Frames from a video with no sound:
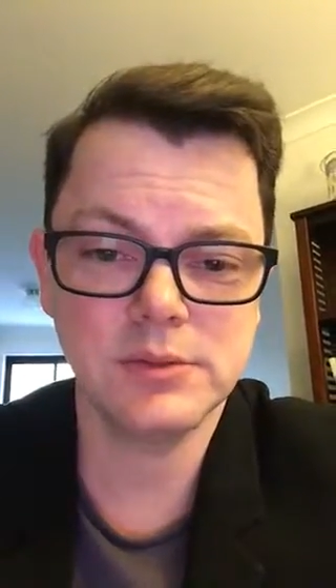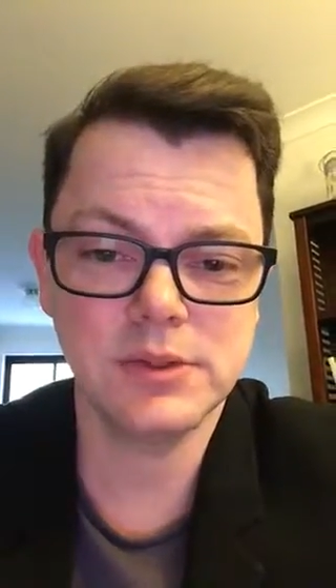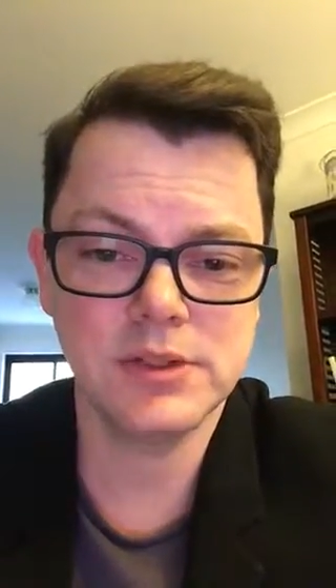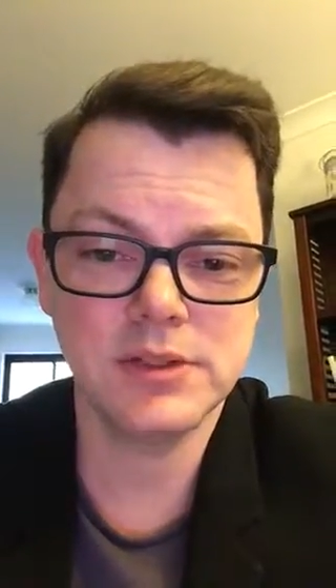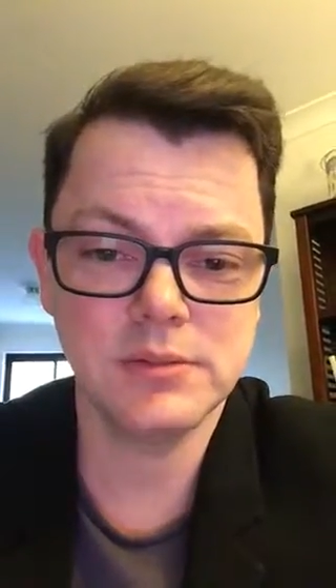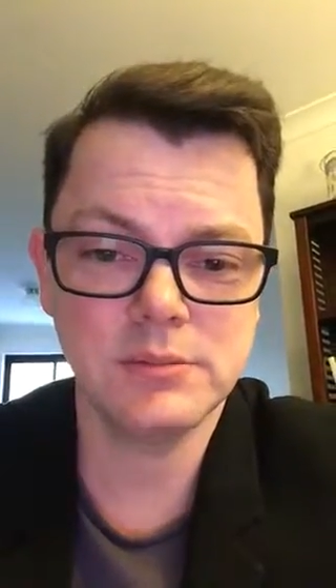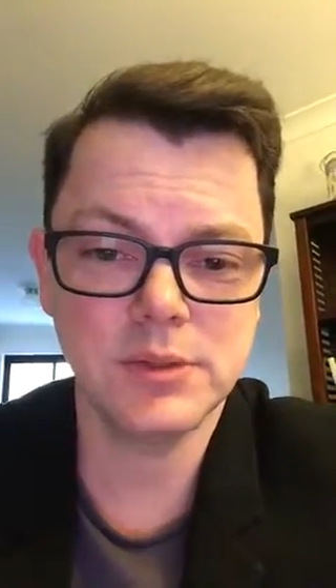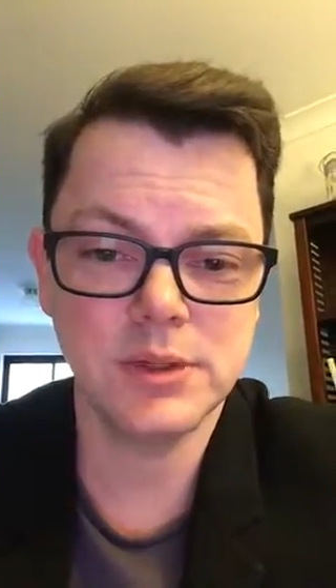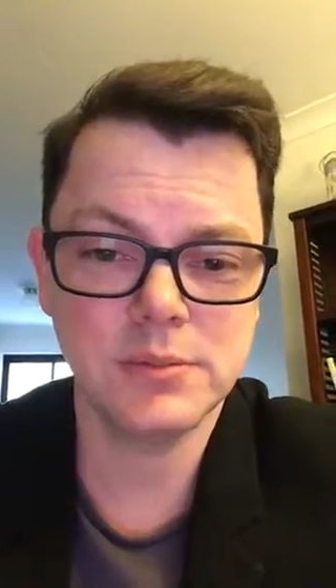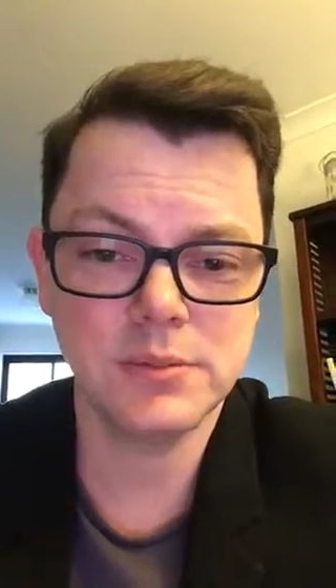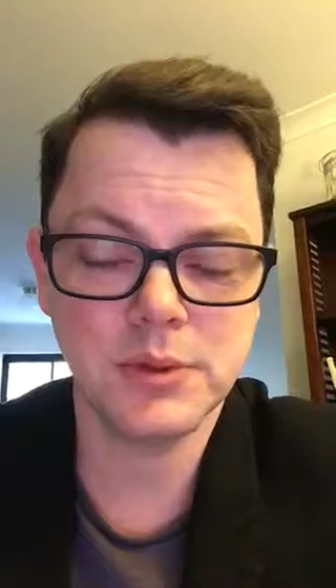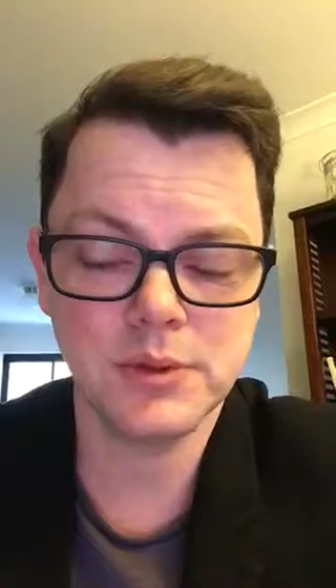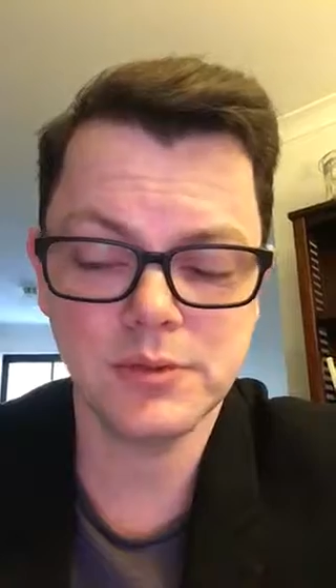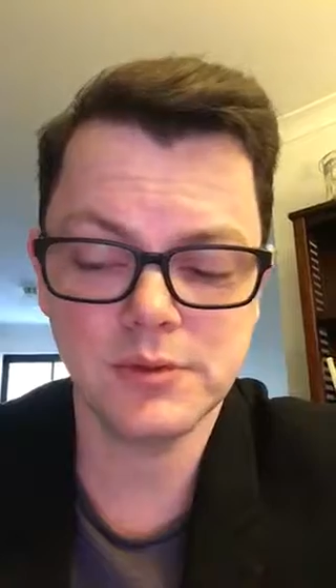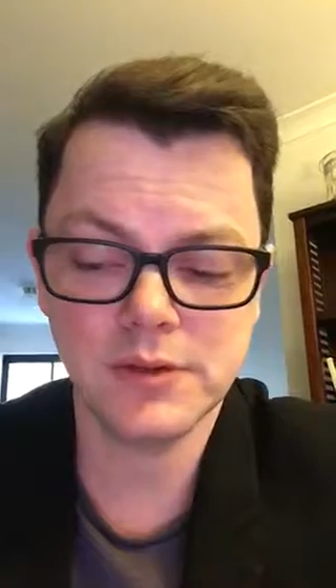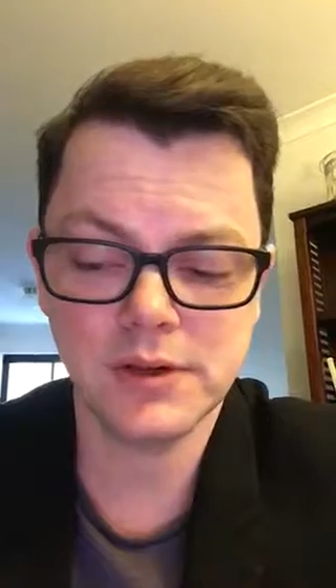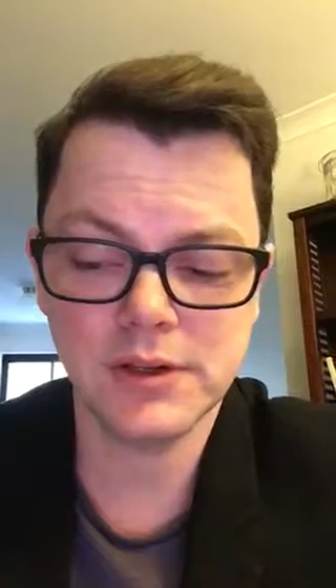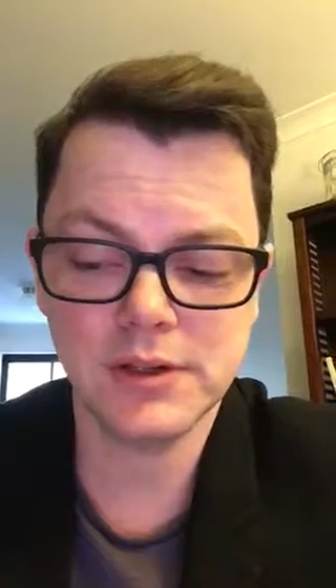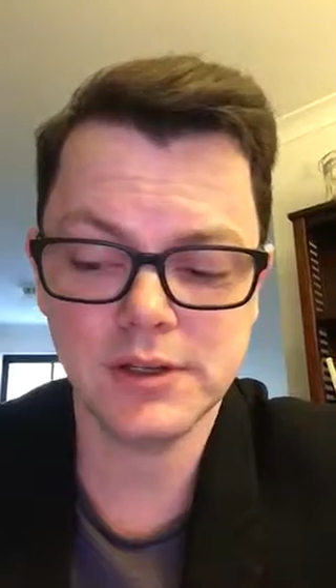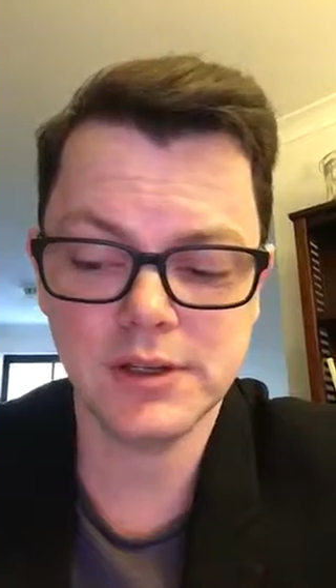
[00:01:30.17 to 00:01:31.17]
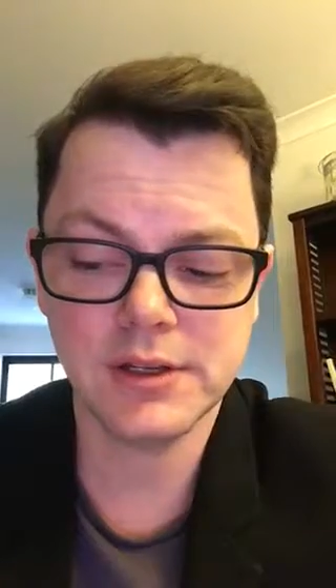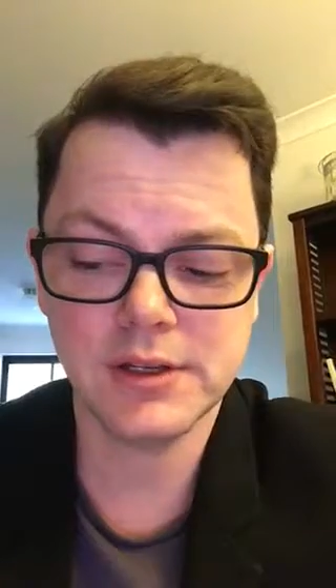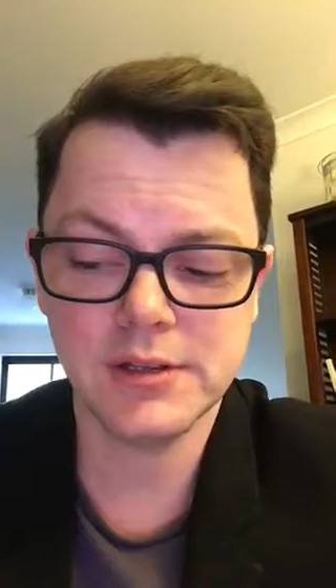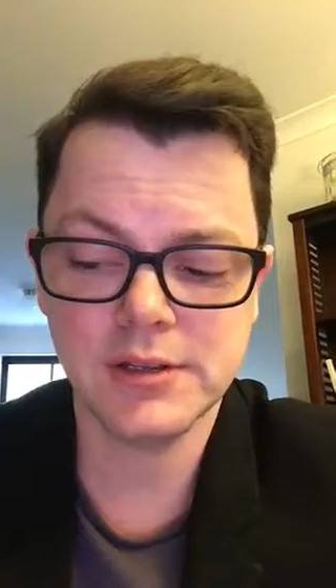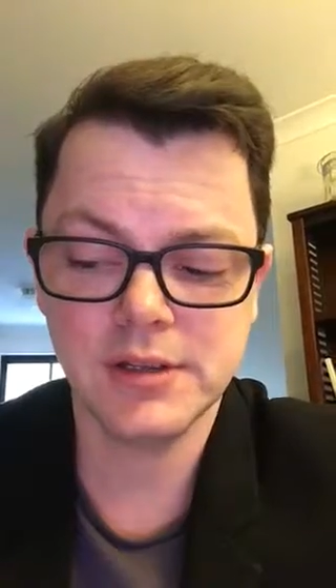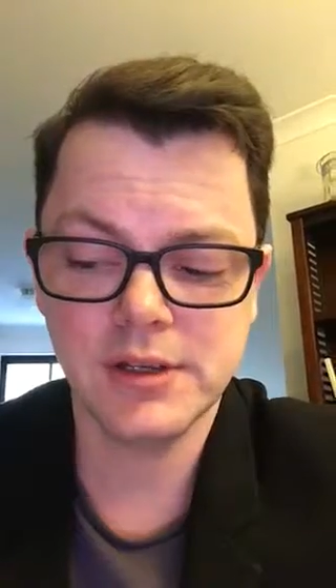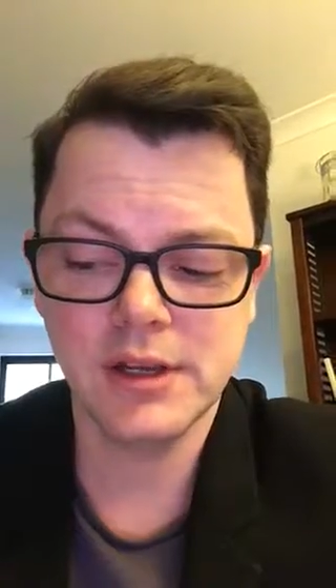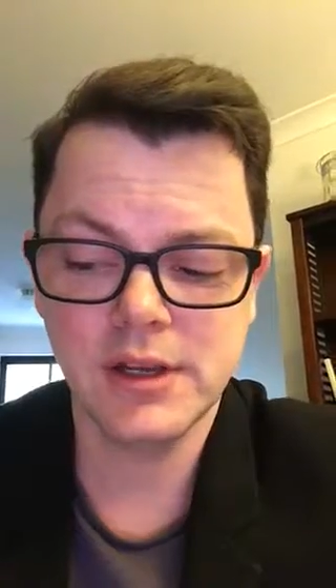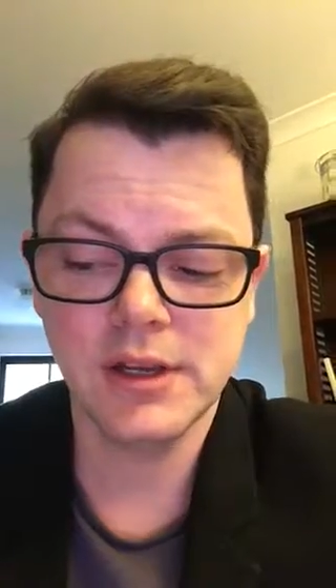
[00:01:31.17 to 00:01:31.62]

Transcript: within my portfolio